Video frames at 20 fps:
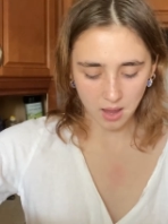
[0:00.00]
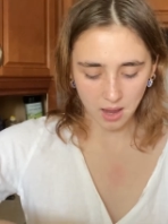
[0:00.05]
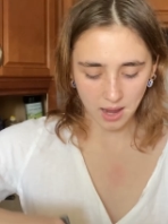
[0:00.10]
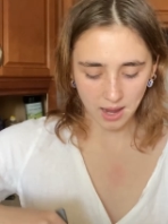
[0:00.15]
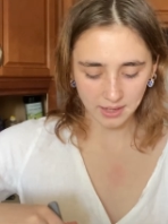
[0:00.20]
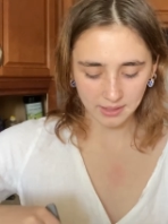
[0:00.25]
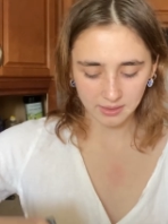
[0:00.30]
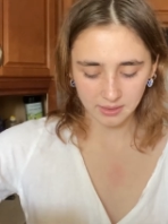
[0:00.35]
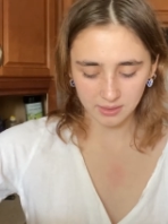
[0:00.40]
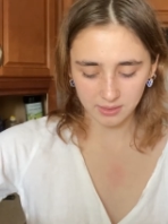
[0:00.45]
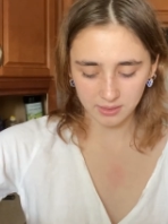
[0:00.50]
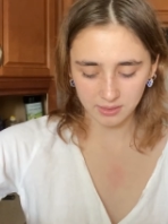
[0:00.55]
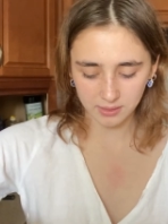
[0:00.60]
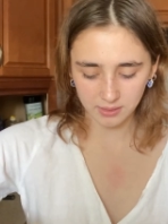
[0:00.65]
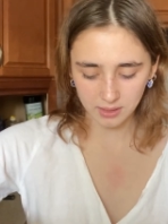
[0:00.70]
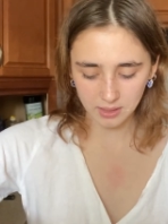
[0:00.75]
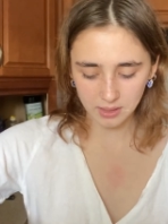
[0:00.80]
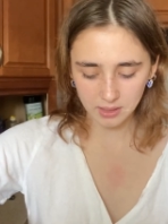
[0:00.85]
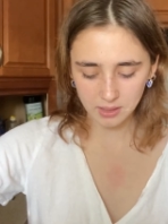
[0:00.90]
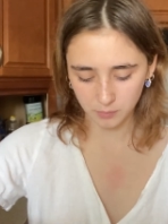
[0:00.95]
I
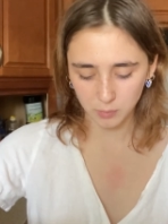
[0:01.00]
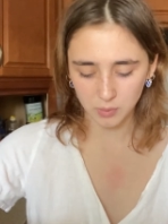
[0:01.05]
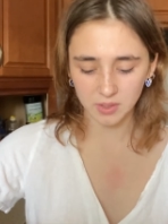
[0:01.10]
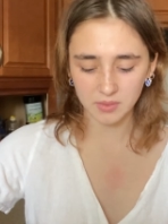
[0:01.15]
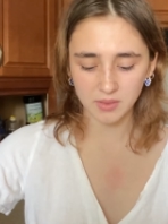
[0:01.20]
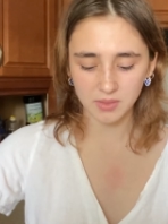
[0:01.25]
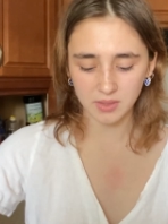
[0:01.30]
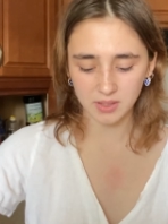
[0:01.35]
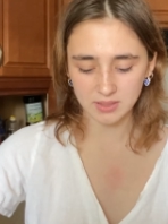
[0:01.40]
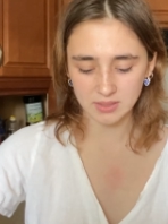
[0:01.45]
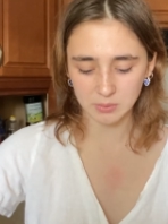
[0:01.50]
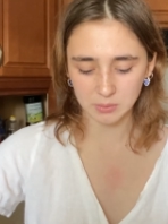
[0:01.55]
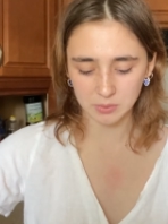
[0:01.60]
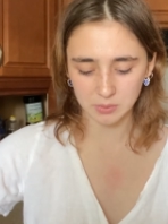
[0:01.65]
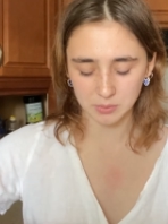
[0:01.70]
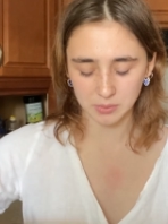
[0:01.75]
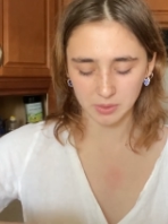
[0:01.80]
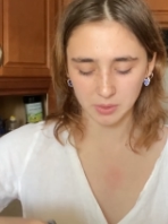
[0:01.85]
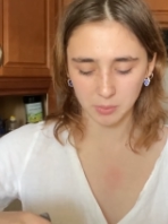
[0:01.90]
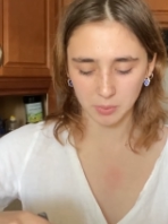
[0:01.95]
think one of the things I was
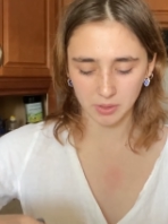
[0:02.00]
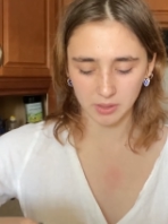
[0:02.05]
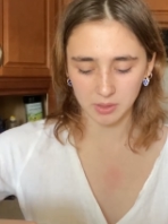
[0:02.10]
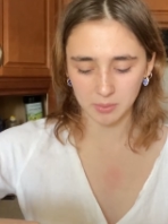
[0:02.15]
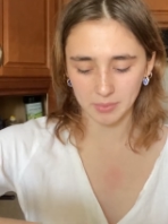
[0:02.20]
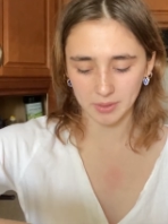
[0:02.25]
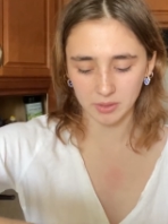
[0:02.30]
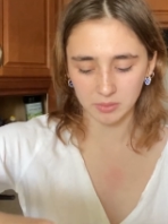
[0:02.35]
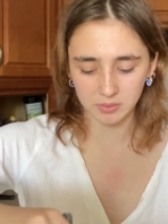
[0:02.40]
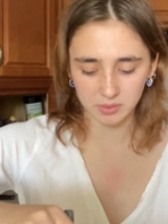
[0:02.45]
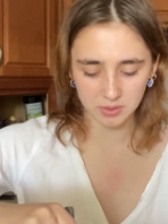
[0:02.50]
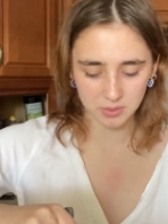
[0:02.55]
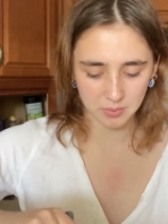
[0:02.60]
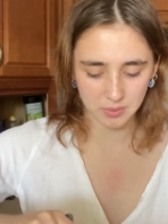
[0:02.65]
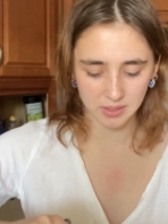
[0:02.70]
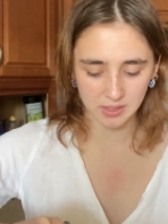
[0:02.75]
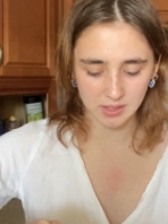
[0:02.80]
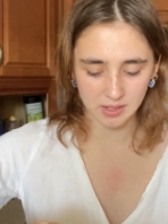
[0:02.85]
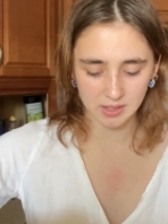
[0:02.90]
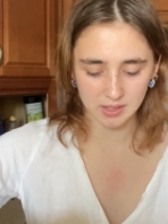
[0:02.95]
really worried about this
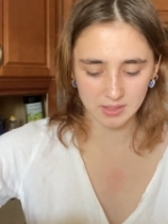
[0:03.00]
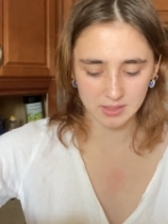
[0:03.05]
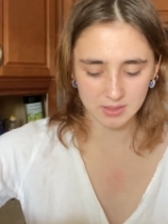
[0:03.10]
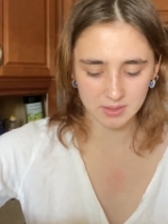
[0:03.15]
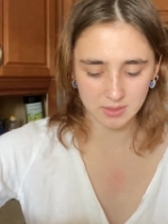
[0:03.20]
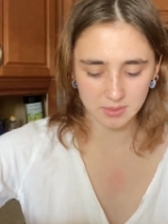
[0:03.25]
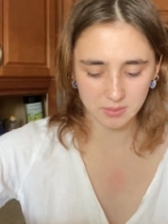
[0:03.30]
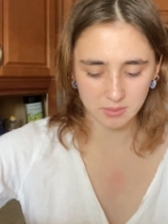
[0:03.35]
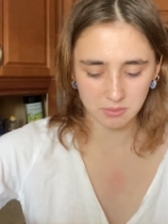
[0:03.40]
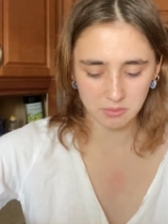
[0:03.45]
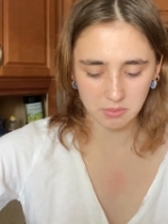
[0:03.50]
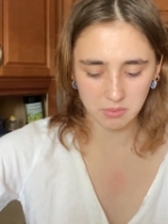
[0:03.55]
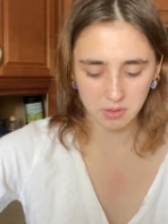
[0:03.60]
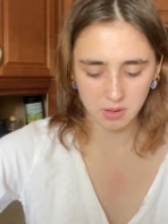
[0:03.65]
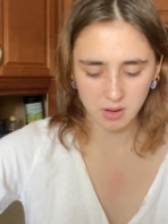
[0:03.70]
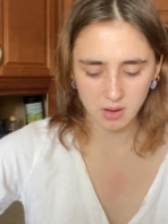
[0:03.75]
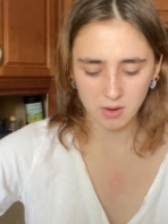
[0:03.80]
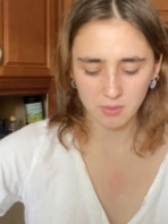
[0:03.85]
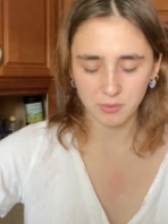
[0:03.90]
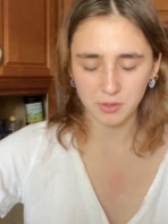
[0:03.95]
week is
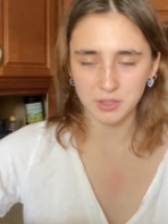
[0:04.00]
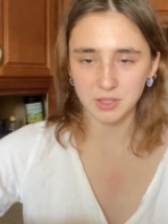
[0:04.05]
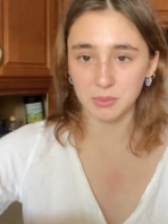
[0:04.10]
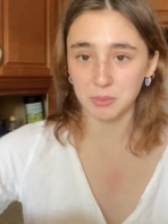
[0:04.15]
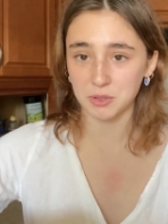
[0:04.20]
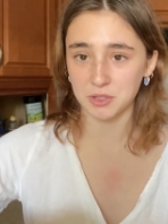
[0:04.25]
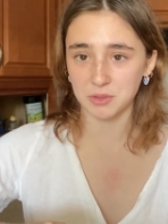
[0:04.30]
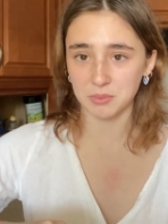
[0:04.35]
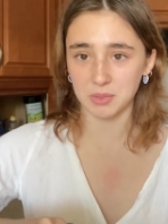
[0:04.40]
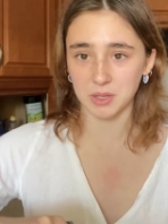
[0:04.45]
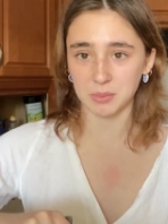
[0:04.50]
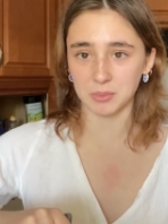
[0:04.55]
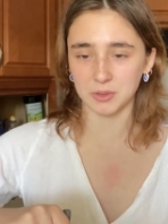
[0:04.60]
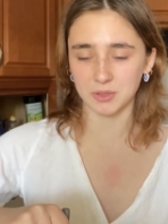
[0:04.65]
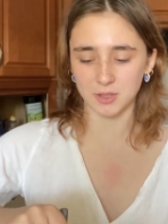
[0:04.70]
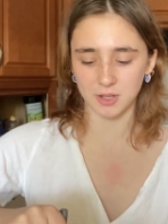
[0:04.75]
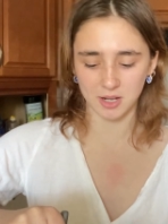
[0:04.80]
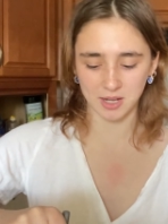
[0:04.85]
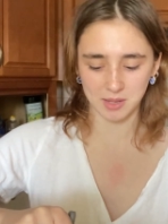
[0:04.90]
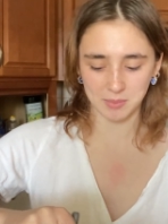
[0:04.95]
for some reason people
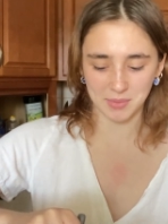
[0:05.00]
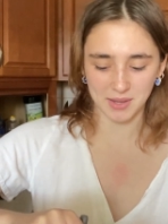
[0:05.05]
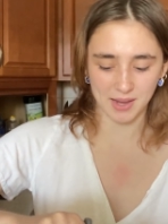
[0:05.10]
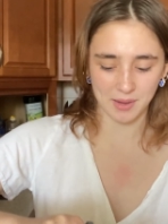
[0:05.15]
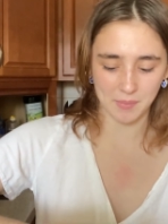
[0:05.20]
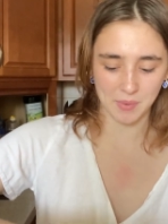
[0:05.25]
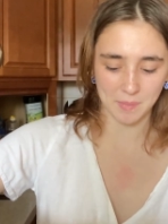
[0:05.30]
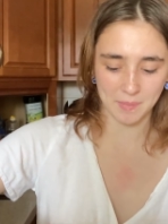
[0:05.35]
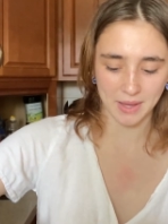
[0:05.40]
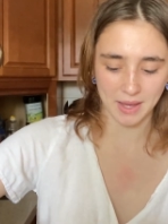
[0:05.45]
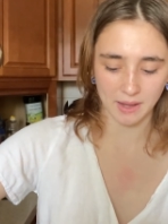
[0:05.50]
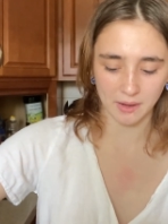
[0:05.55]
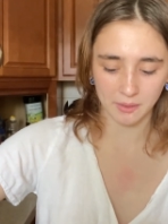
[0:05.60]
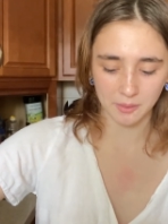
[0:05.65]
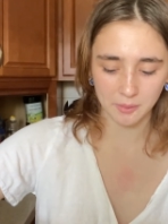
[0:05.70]
talking behind my back.